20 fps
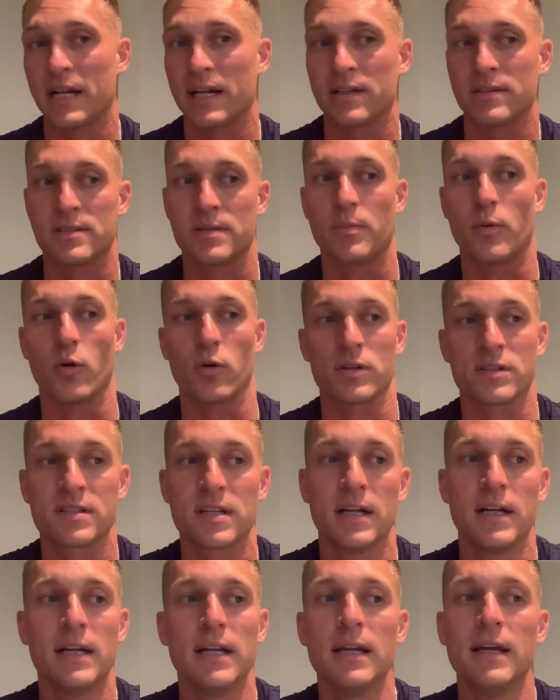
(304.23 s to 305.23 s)
on sports,
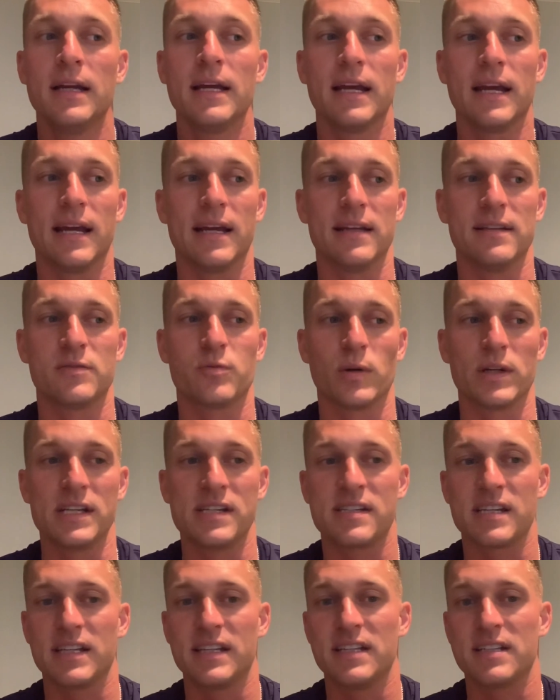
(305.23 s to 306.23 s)
is when you
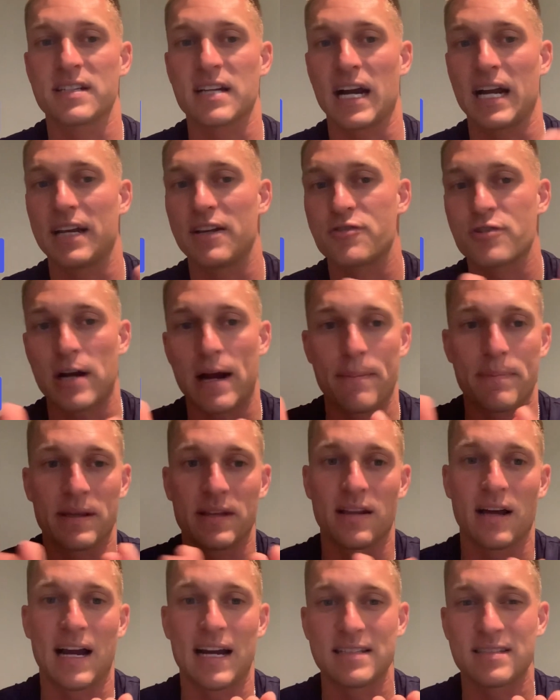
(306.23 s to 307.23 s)
see these kind of trappy
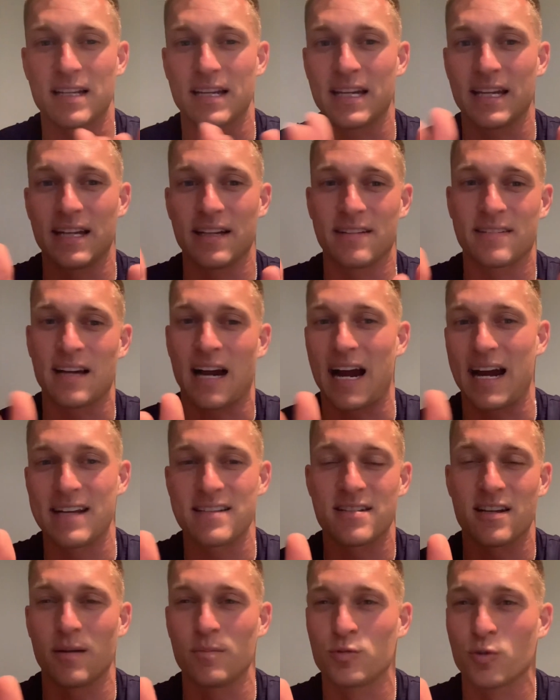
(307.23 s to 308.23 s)
lines and then it
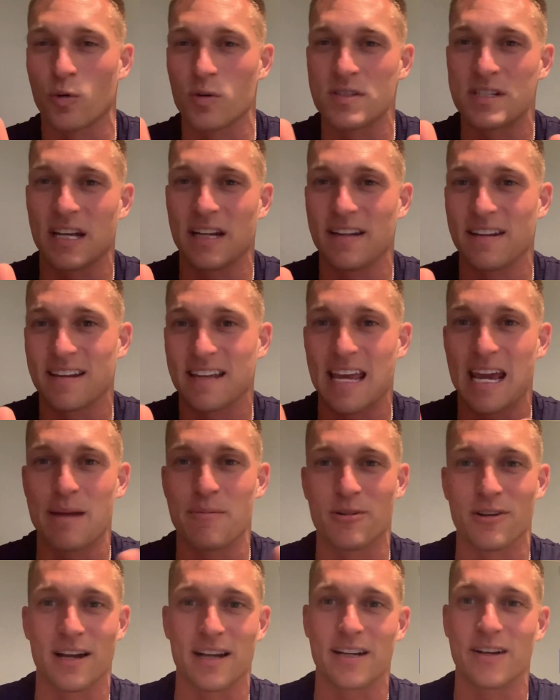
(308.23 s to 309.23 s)
ties up towards the end of the game,
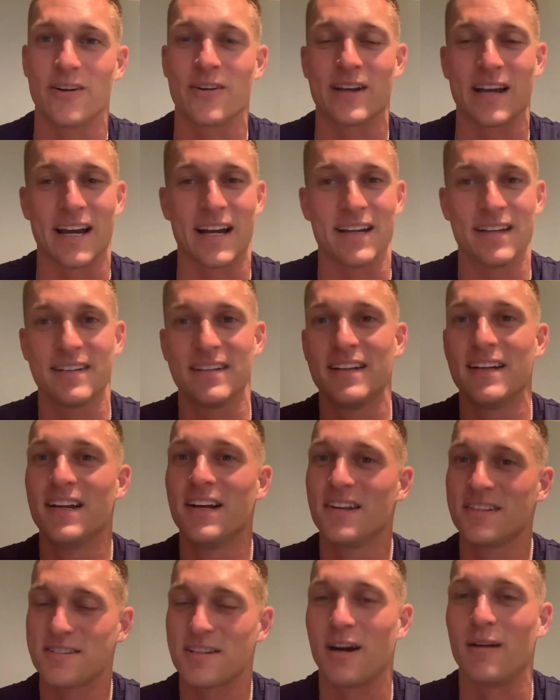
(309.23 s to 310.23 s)
you're like, okay,
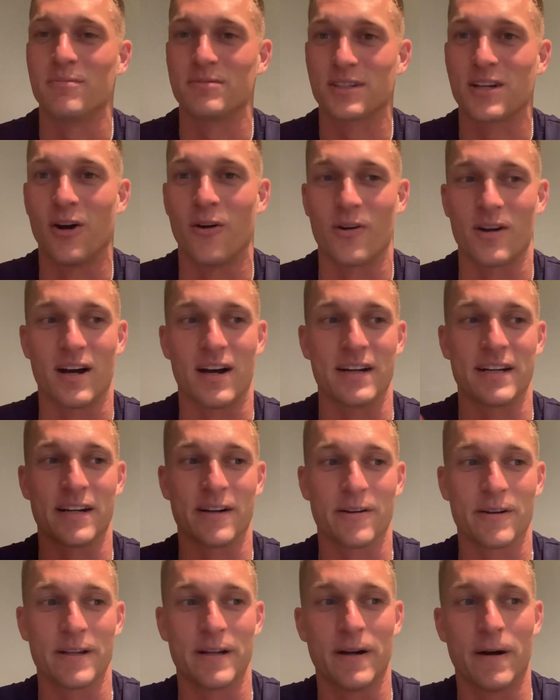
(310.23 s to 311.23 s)
something's going on
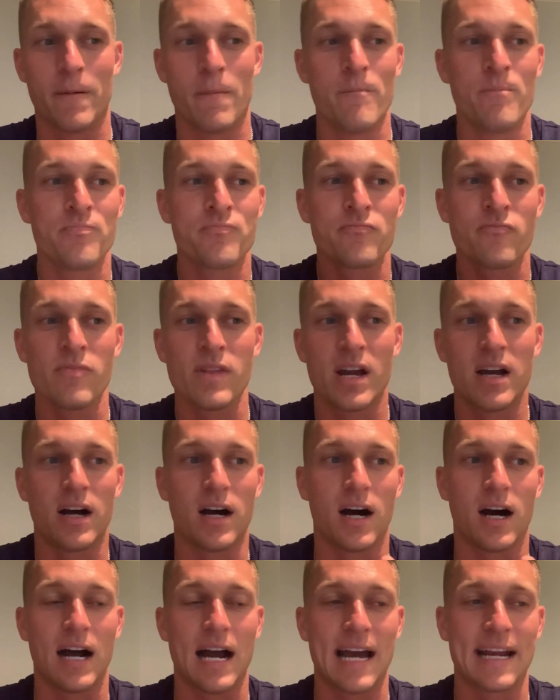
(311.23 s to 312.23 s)
here, you know?
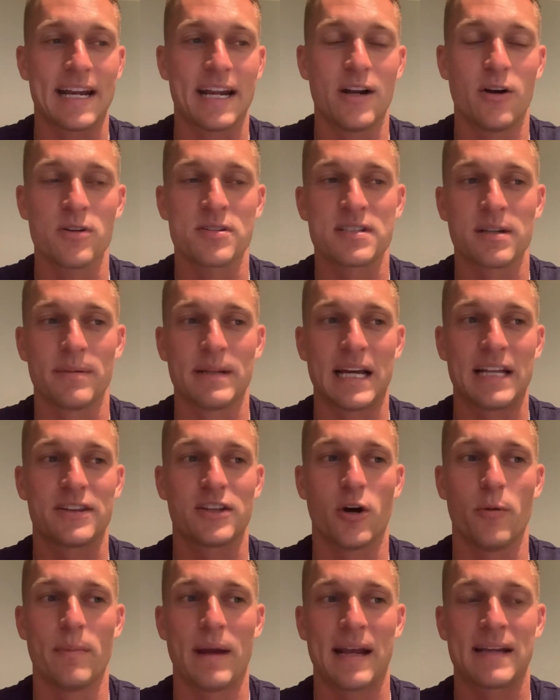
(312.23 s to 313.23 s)
Uh, and I know some of that
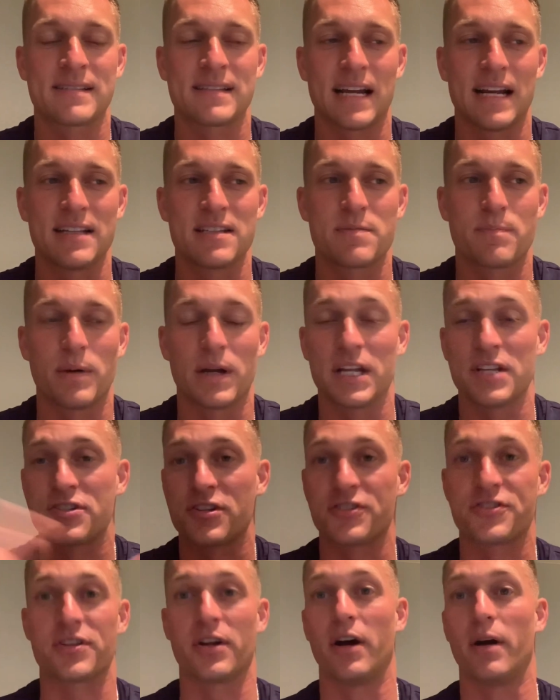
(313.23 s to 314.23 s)
don't make sense, but it's
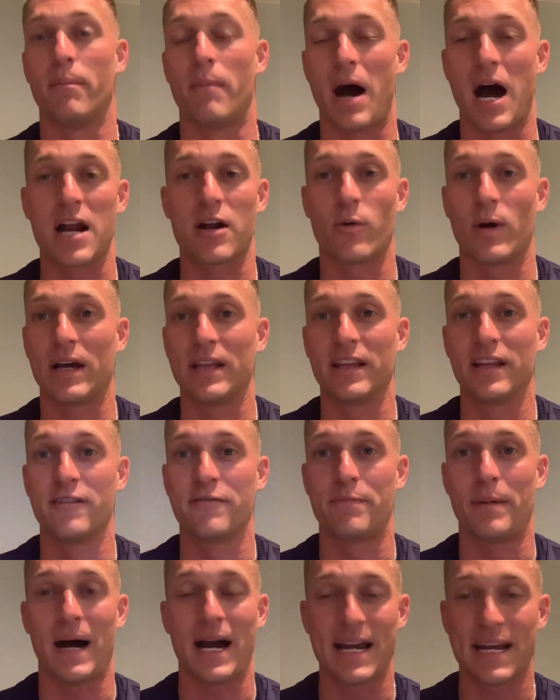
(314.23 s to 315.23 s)
just a motto I
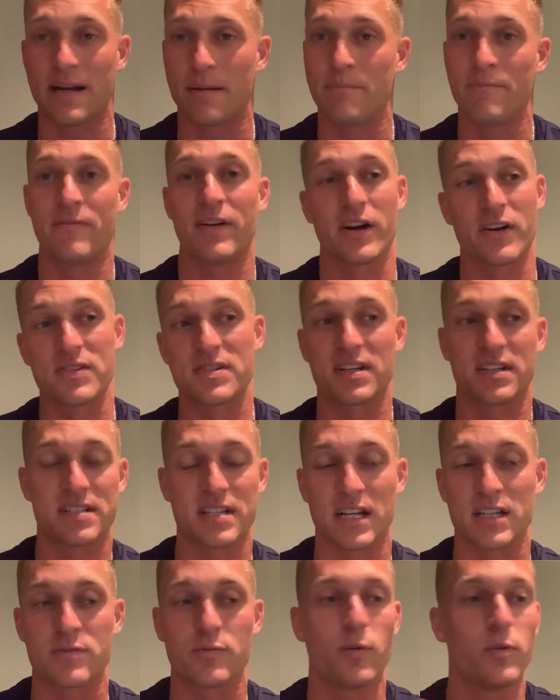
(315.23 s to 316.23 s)
live by and I'm very
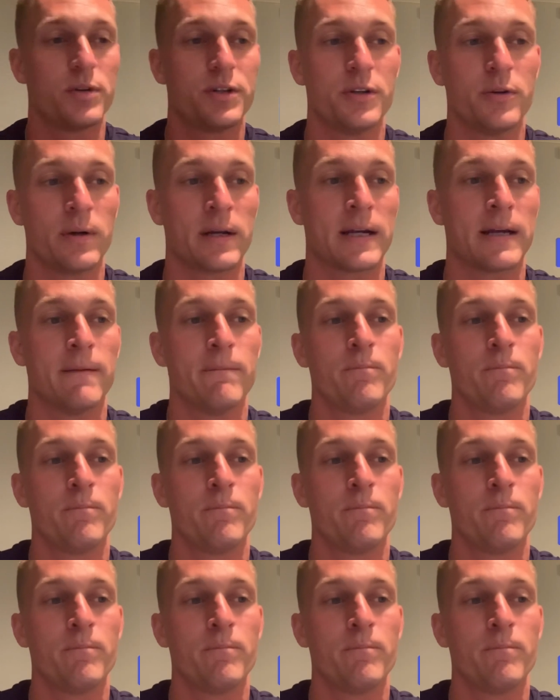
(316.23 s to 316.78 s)
successful with doing it.